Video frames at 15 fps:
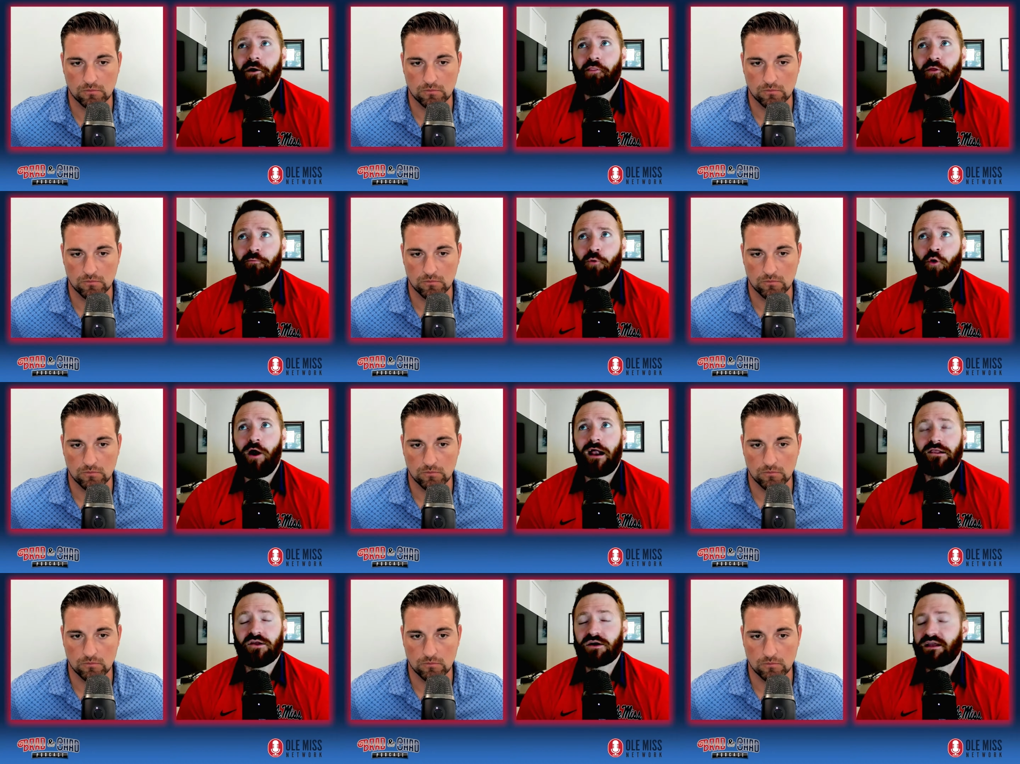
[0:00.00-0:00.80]
Speaker 1: The more
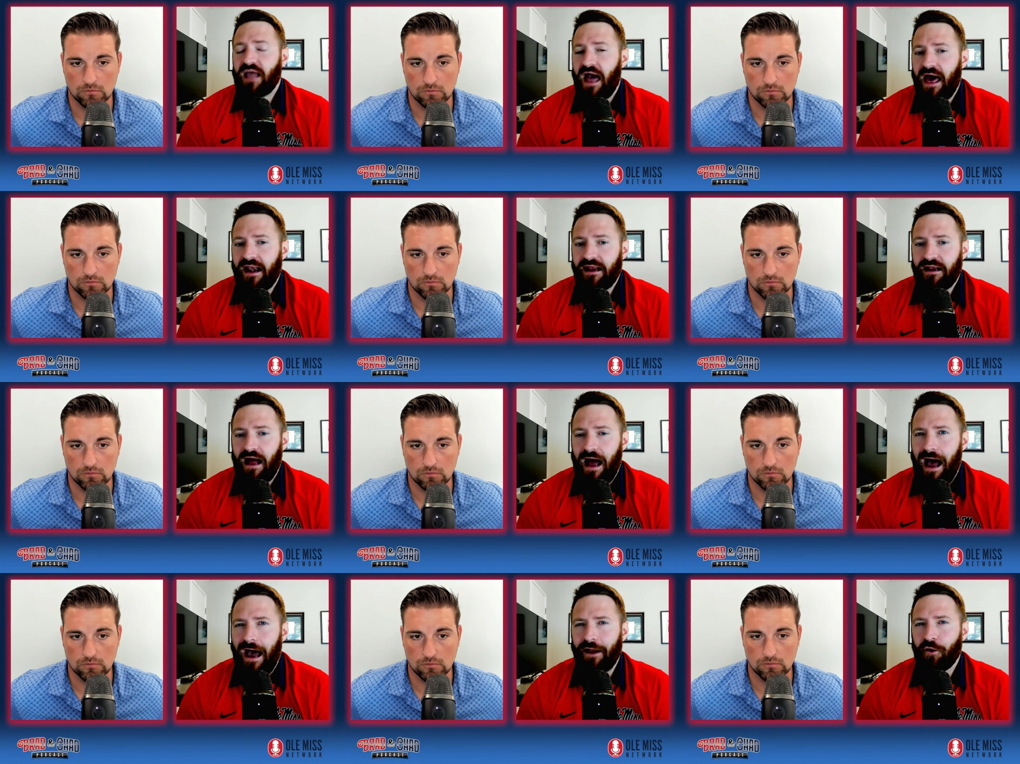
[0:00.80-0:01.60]
I look at it,
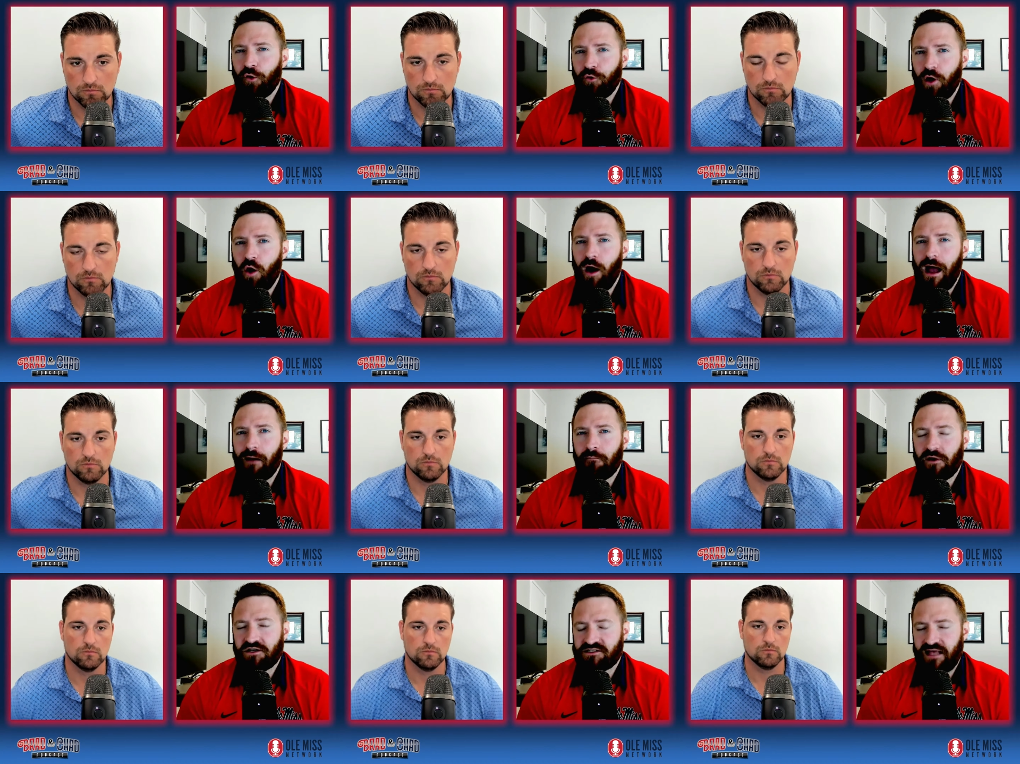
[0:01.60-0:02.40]
I don't know how
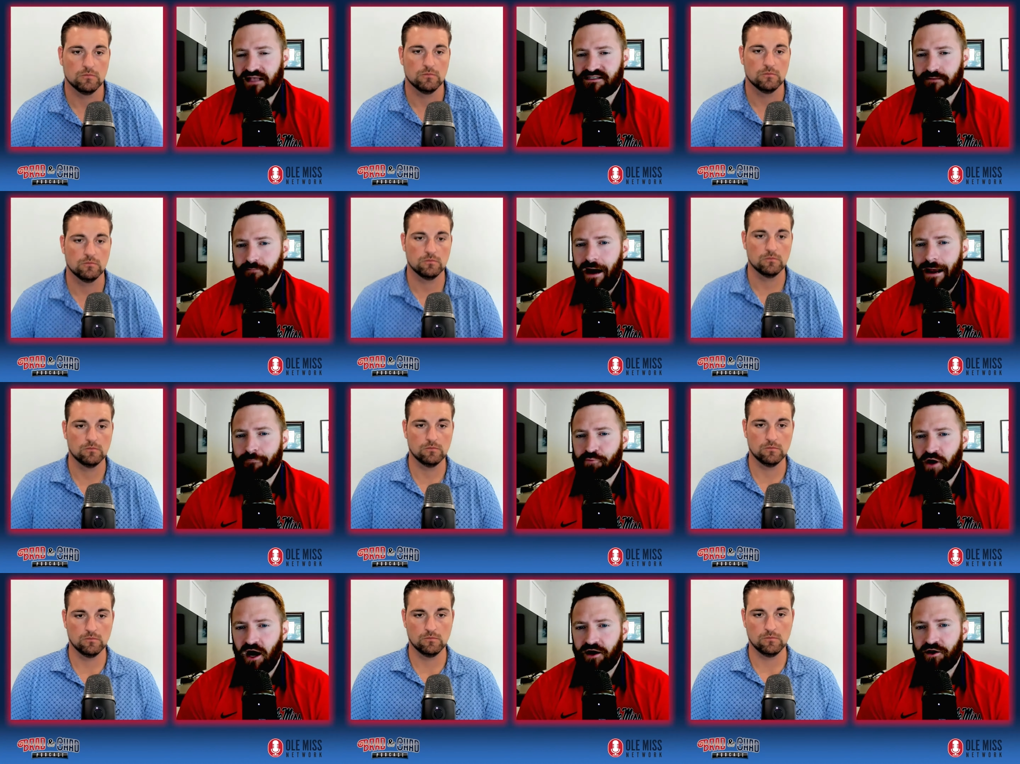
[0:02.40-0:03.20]
much that's a
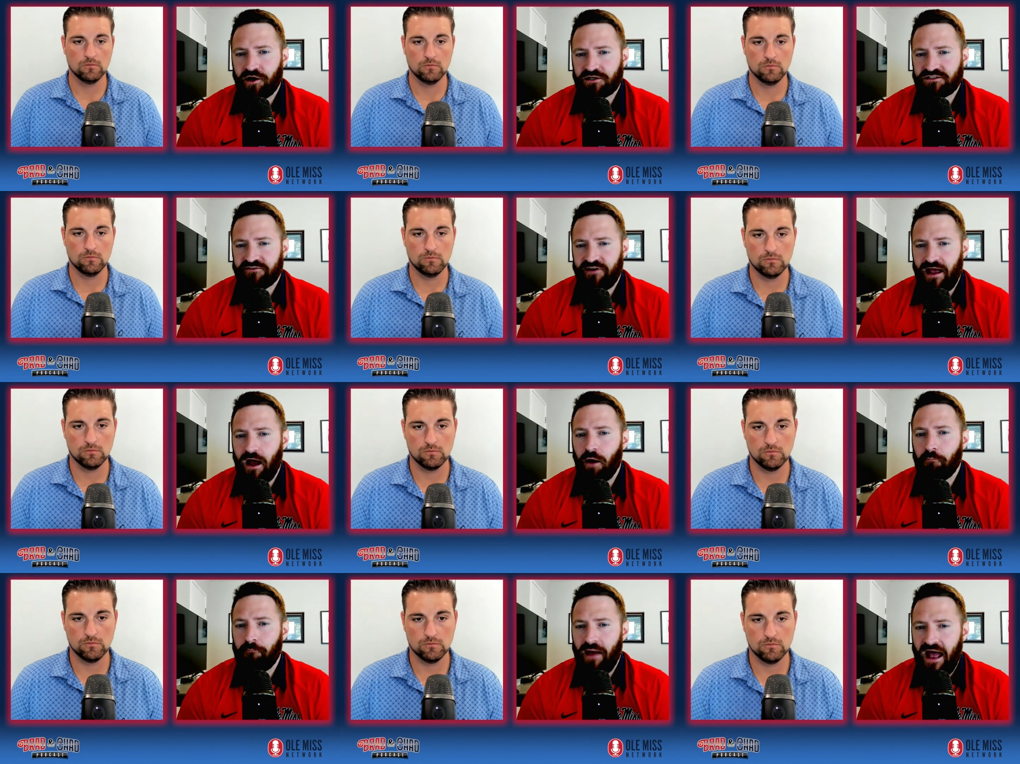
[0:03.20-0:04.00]
byproduct of
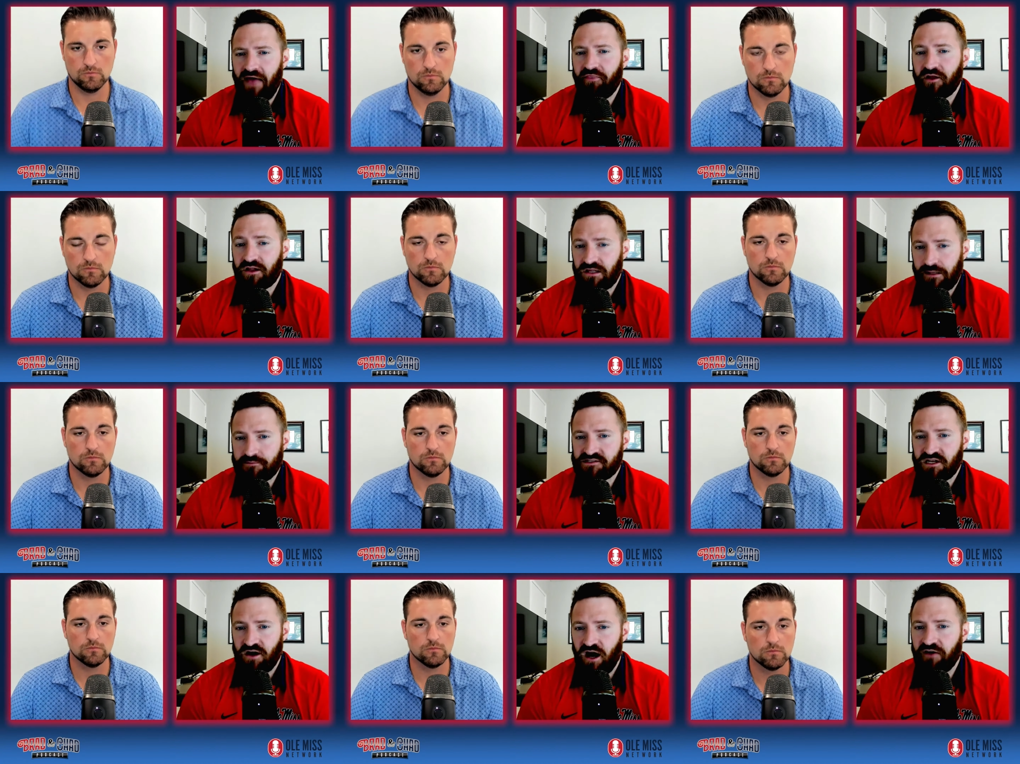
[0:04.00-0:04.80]
how bad the
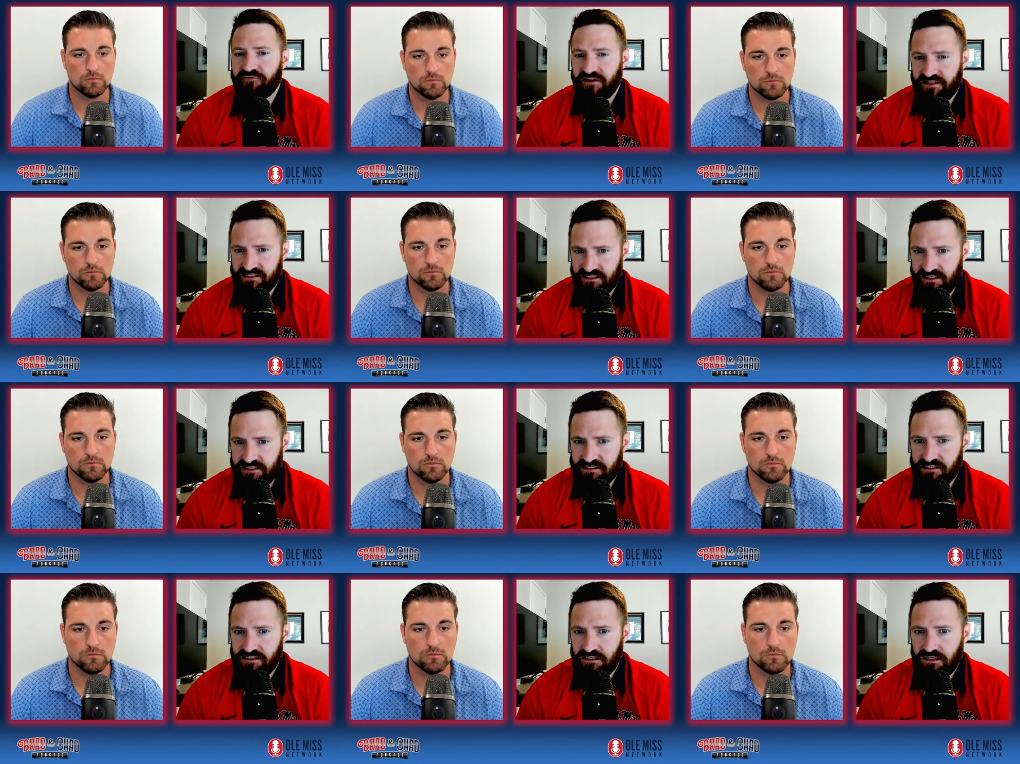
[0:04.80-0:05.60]
Clemson offense
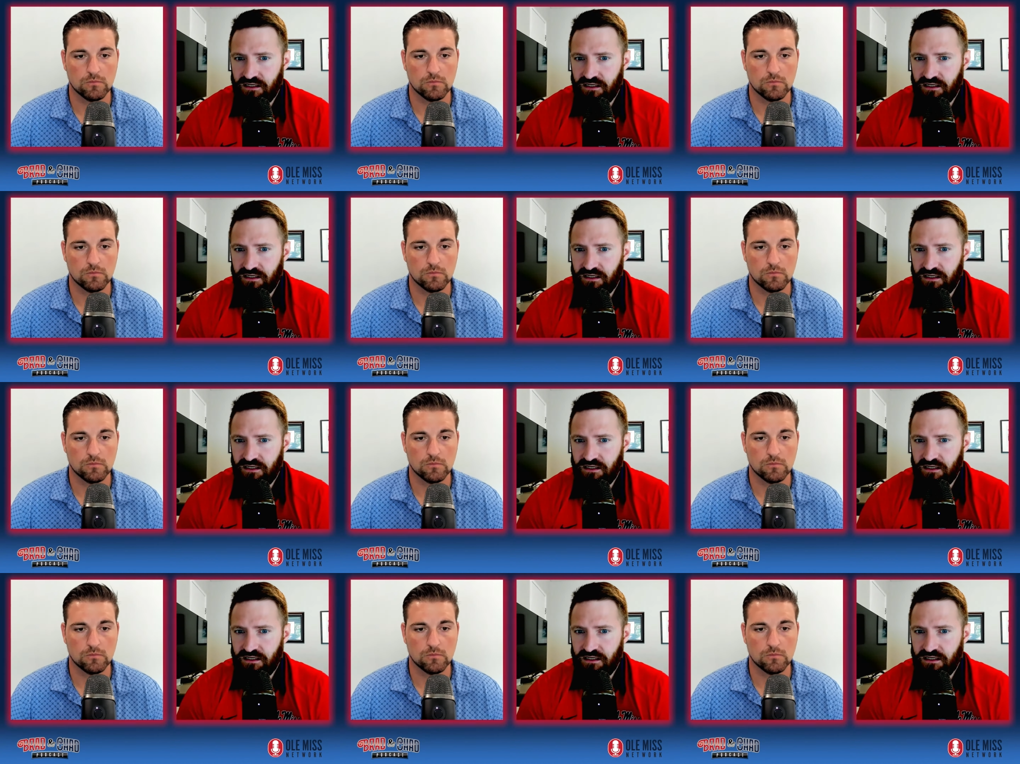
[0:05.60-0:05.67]
is.